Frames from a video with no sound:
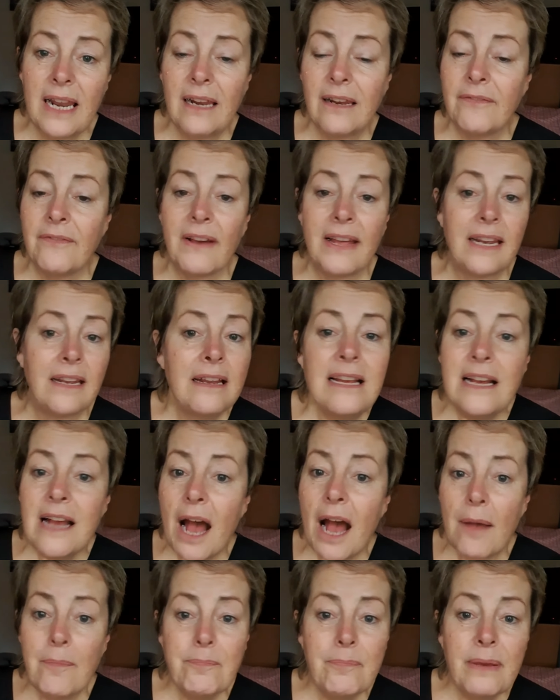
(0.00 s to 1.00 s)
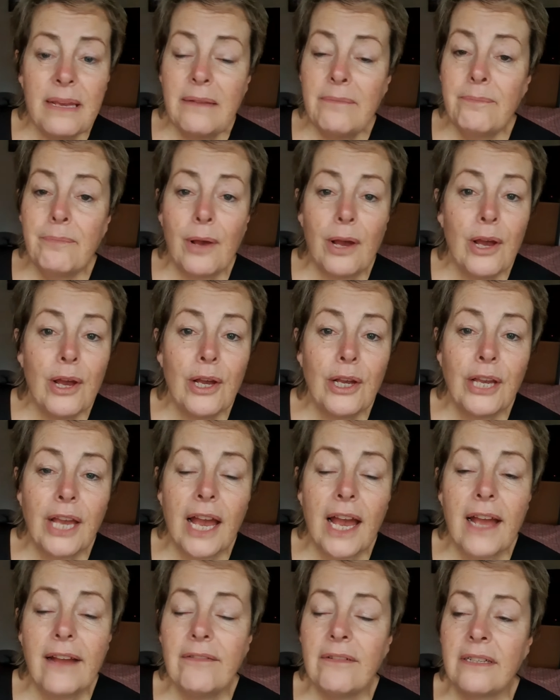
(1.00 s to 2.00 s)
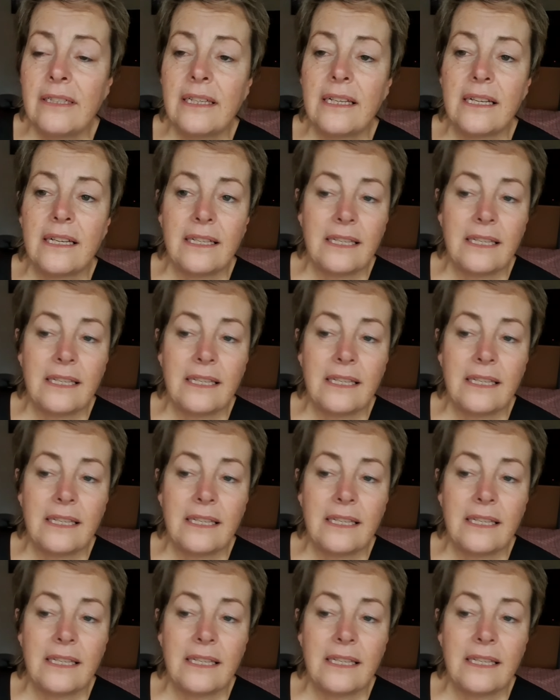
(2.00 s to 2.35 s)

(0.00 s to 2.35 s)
I'd have had a big burger, and